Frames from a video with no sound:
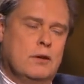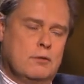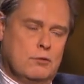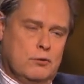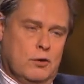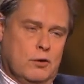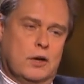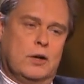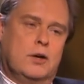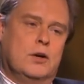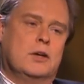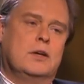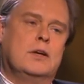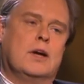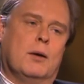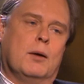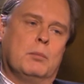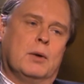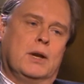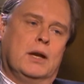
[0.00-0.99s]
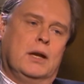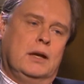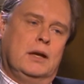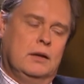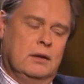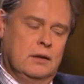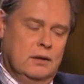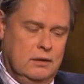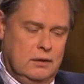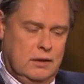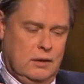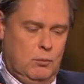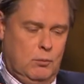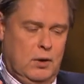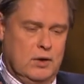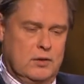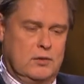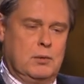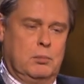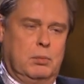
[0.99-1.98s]
for a good company that
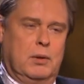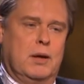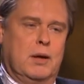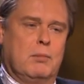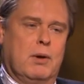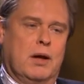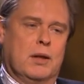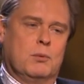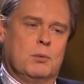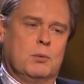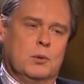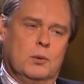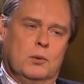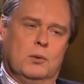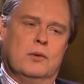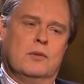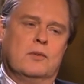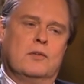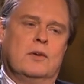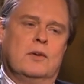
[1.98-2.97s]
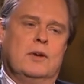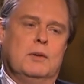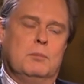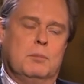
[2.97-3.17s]
wants to play by the rules,